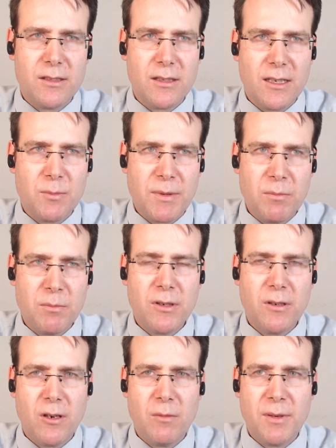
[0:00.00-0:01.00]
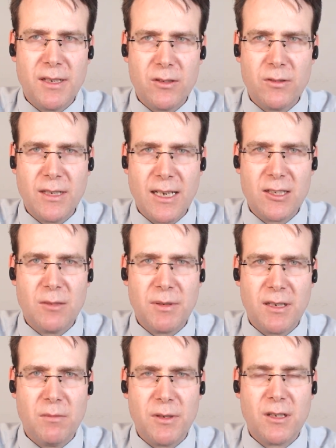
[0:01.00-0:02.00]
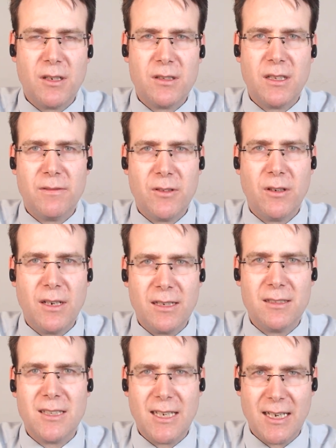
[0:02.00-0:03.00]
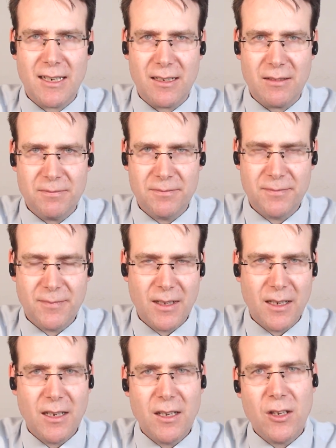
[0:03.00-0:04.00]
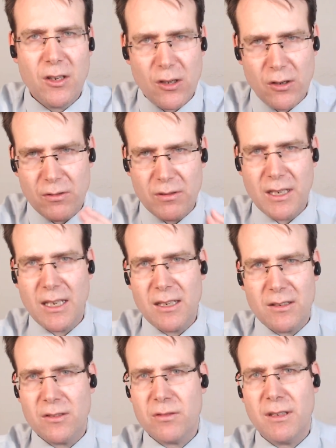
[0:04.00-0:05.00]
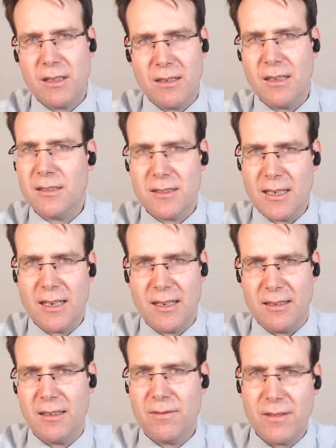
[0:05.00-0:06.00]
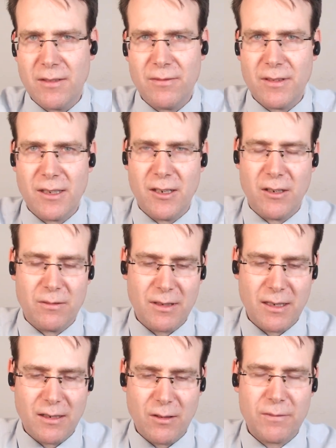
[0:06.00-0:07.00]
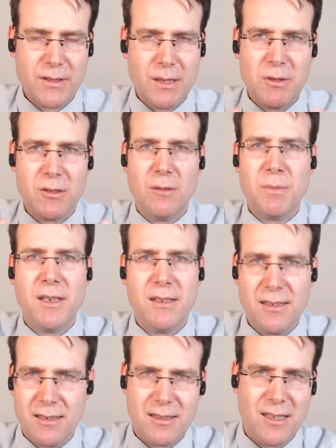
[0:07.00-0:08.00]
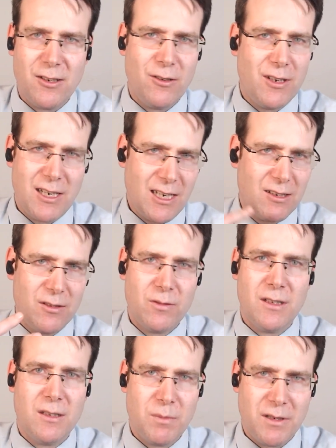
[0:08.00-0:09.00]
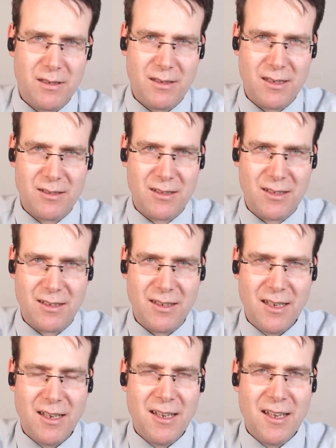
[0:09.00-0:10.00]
has been put on a benzodiazepine because they've got anxiety, you need to treat the anxiety. Or if someone's got PTSD, you need to treat the PTSD.